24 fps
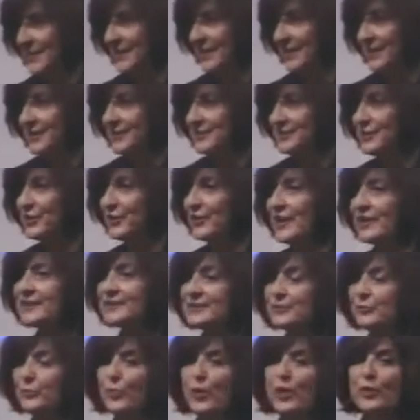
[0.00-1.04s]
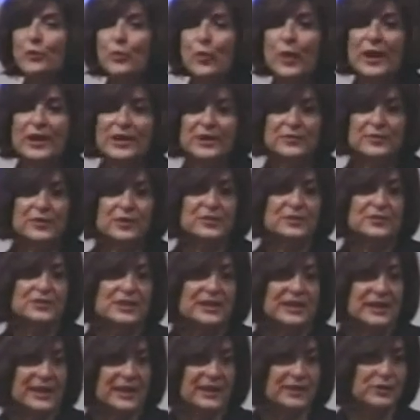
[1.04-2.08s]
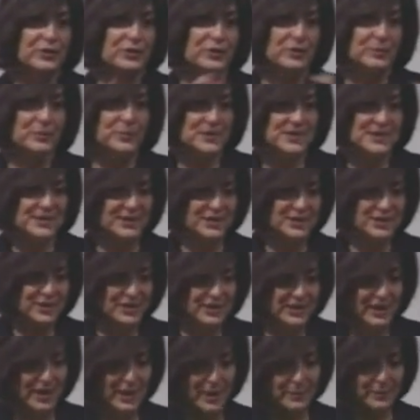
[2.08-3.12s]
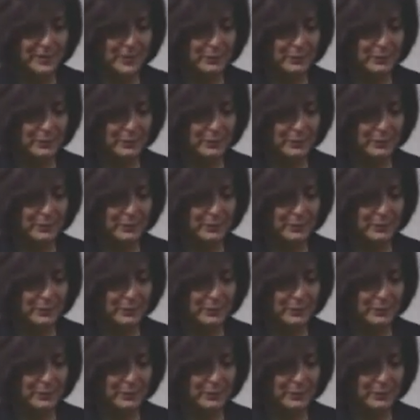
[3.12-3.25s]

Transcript: So that's one way of using it, and you can position them and